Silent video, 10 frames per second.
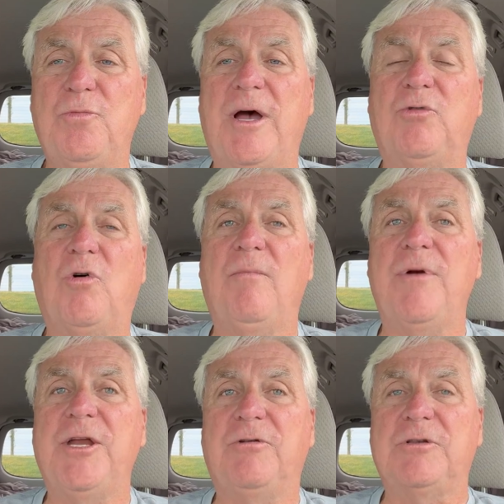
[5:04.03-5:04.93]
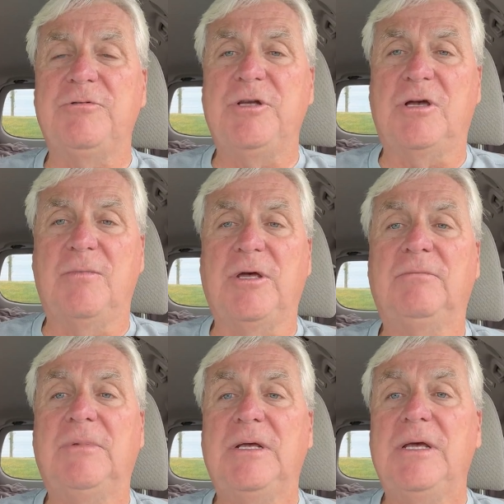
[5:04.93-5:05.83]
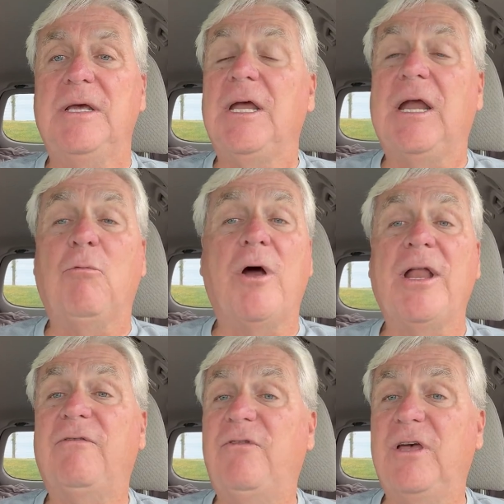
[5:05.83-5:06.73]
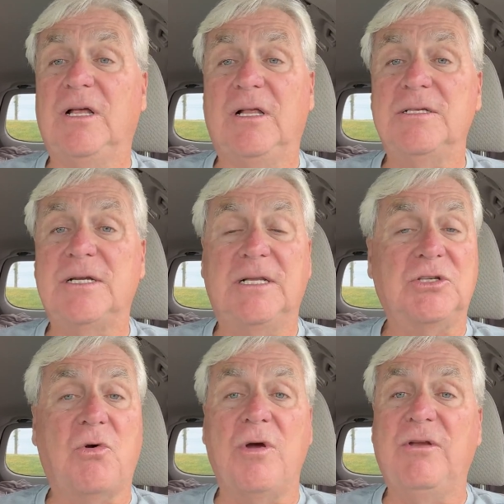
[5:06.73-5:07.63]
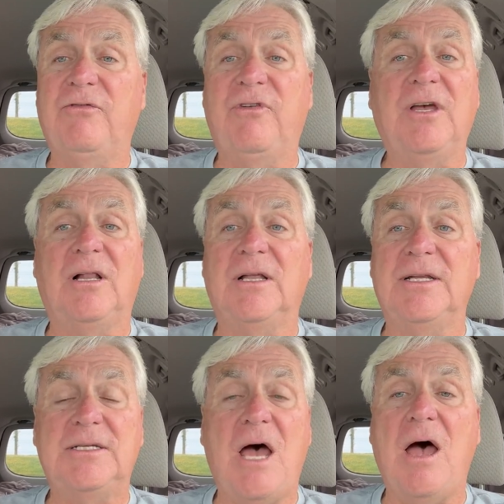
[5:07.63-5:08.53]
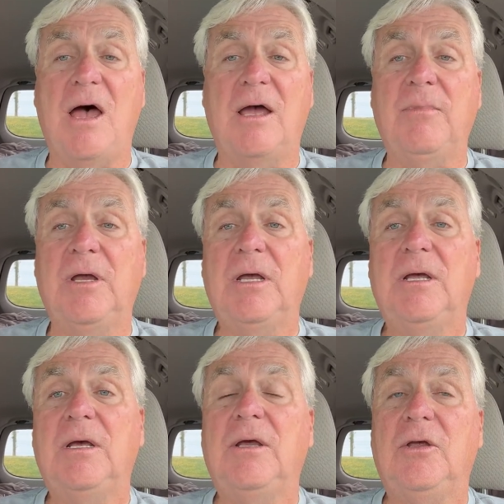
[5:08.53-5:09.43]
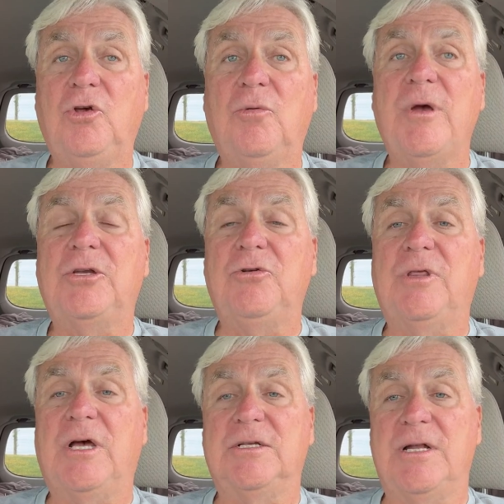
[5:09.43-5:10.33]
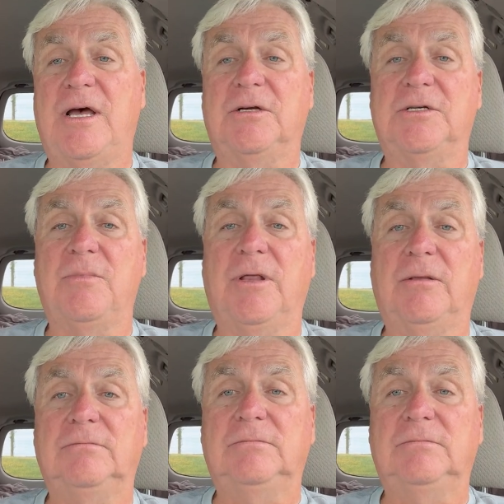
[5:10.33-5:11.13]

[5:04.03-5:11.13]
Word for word: by 12 matrix when you come in. And when it fills, and it's going to fill in time, you'll make $2,000 a month.